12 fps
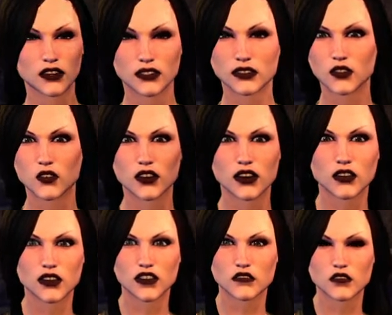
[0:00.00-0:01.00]
It's a
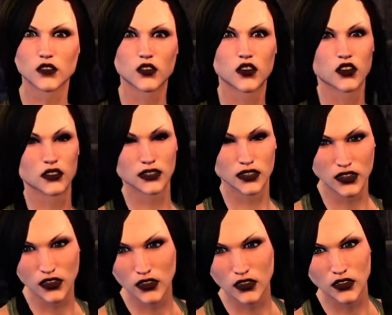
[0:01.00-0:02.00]
school, of course.
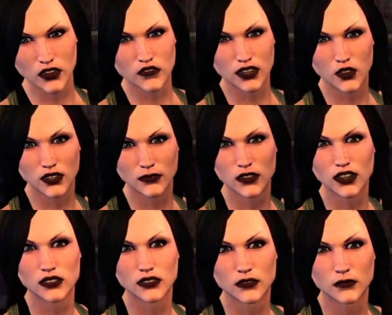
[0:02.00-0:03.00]
The very
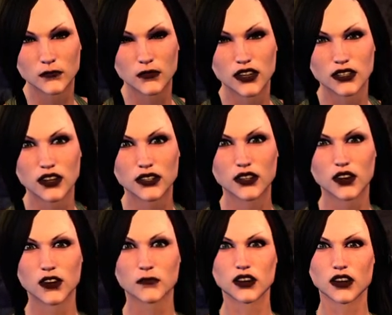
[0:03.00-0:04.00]
best, by any
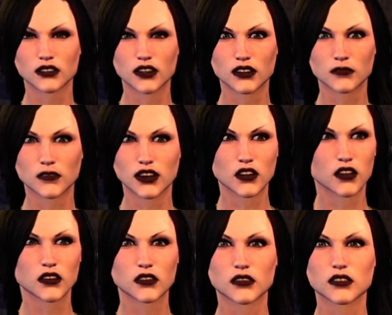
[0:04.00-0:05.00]
credible
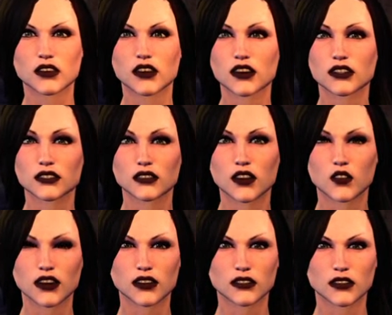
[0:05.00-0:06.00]
assessment. At least it
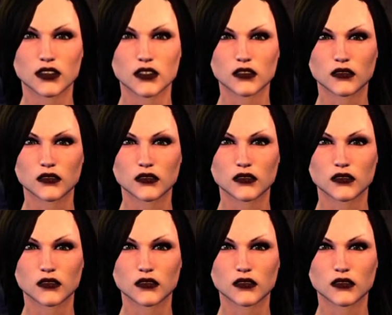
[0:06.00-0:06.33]
was.